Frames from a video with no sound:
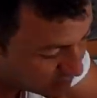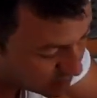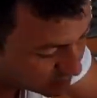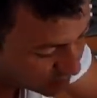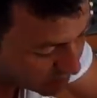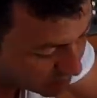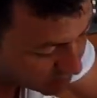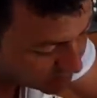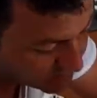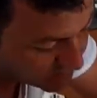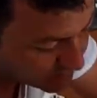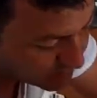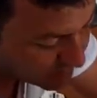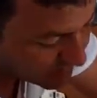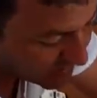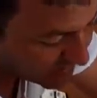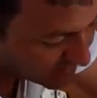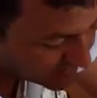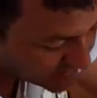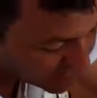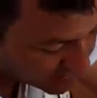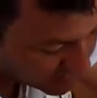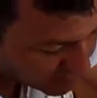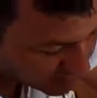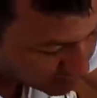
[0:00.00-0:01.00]

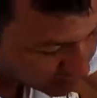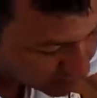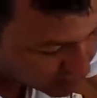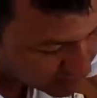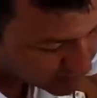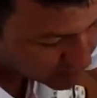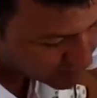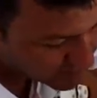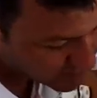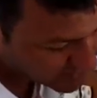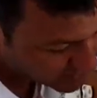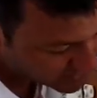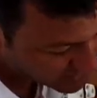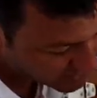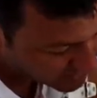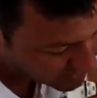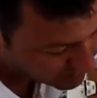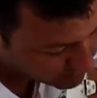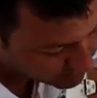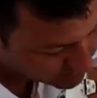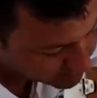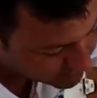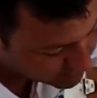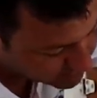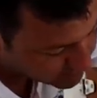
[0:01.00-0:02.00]
MultiPlus, a couple of spare
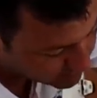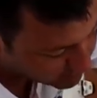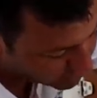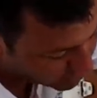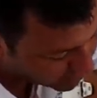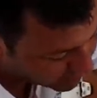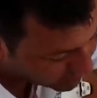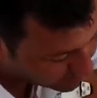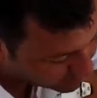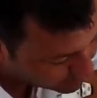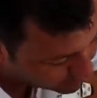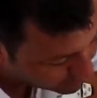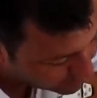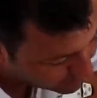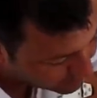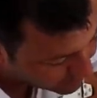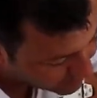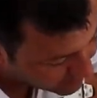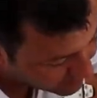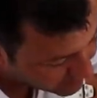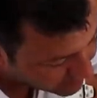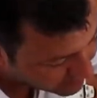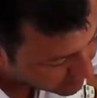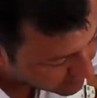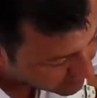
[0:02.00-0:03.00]
cables in the bottom,
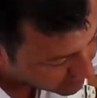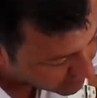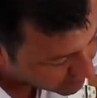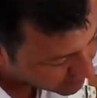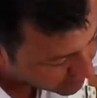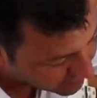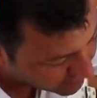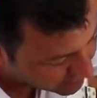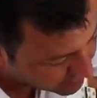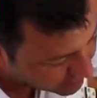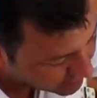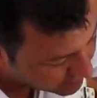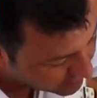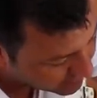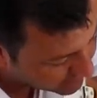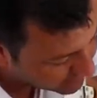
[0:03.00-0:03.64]
and our